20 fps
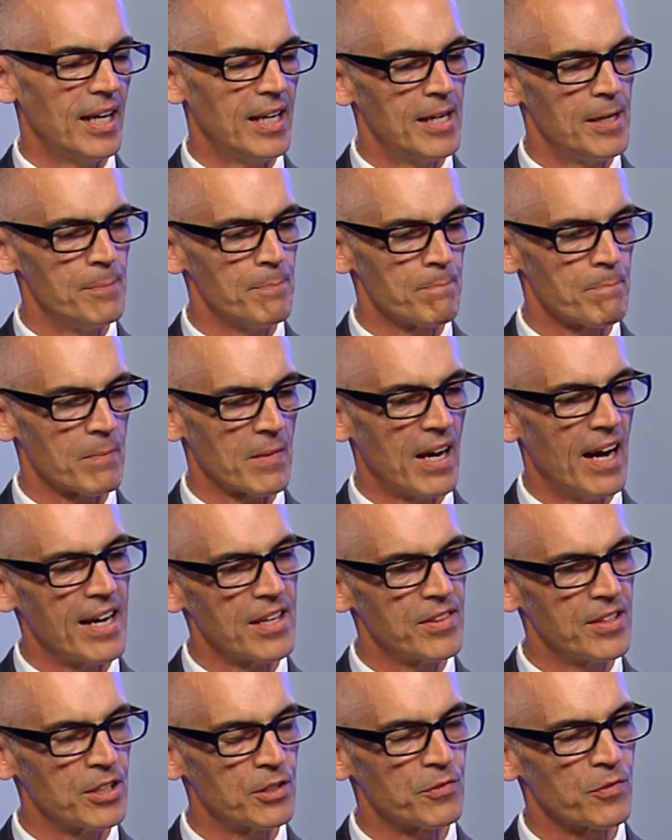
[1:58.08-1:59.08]
I
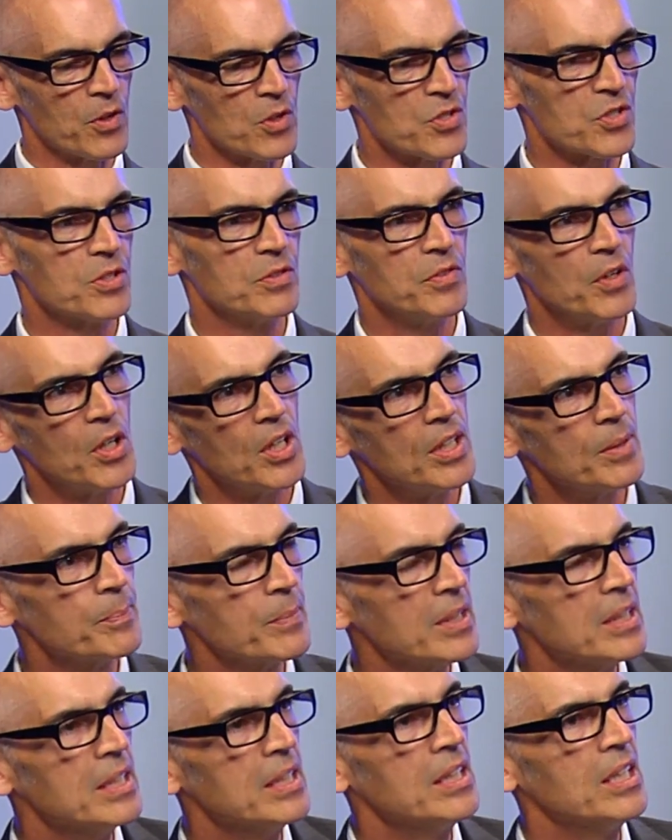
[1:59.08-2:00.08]
think, first of all,
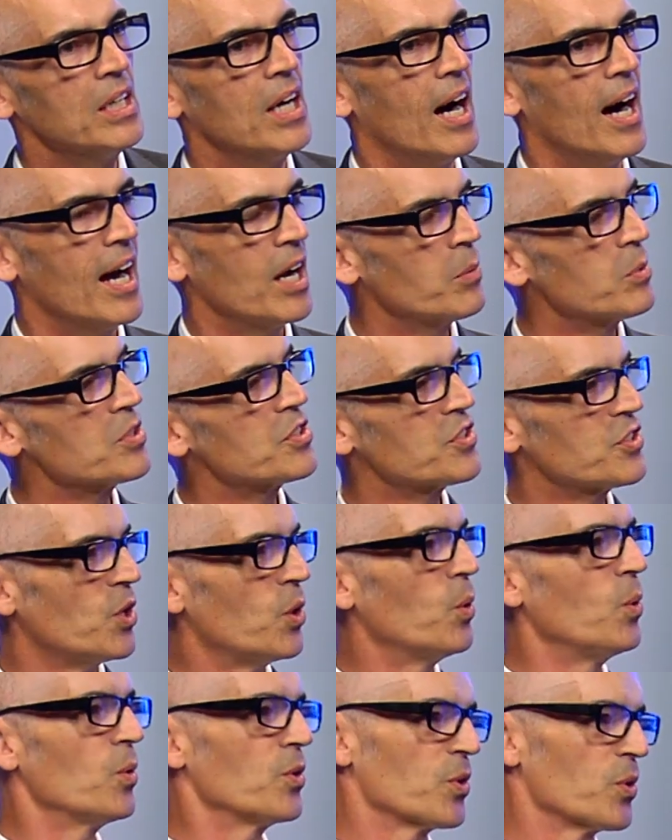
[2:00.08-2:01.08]
I was
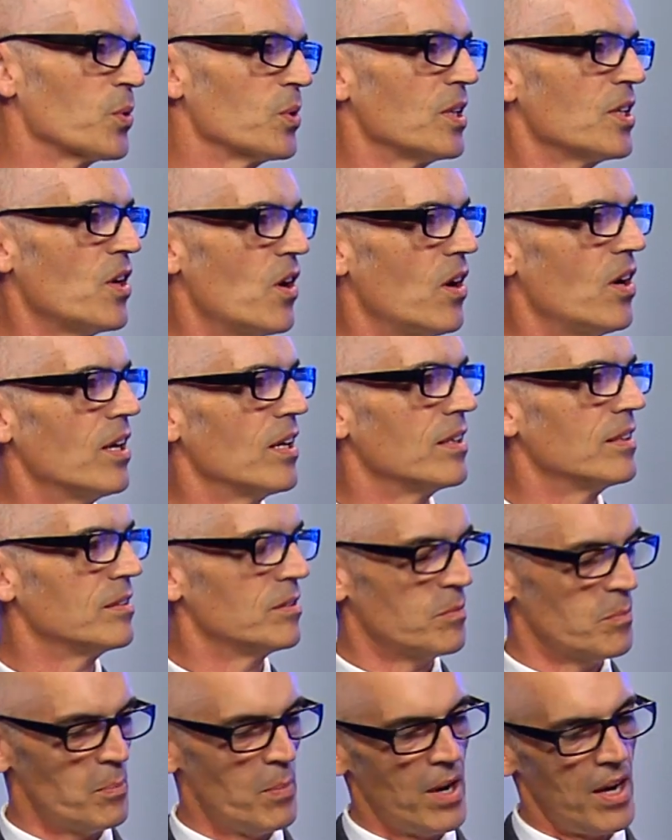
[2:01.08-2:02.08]
told early on
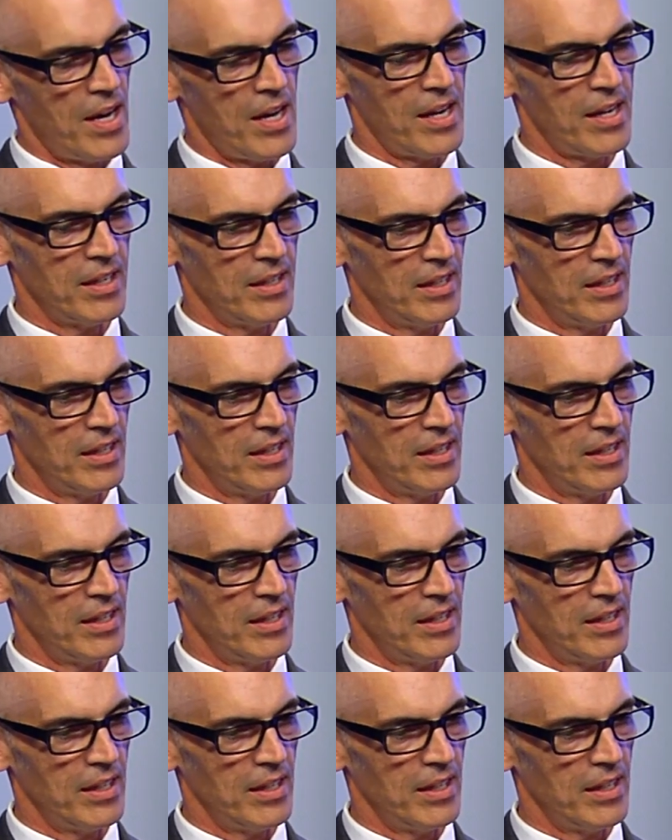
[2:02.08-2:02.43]
by